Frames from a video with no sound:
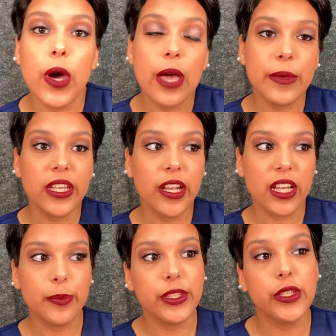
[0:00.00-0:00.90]
I may not
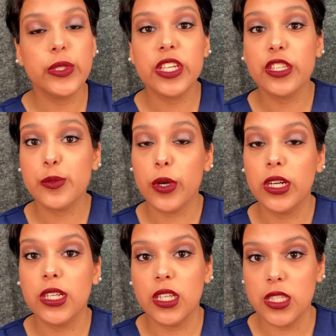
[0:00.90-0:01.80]
have been using this
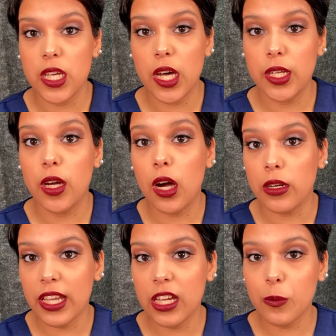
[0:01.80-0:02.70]
product a ton on
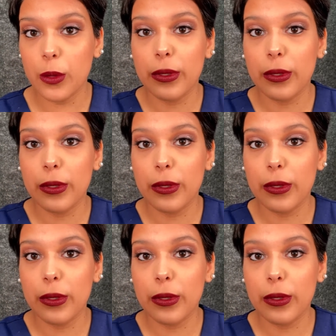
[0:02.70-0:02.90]
camera,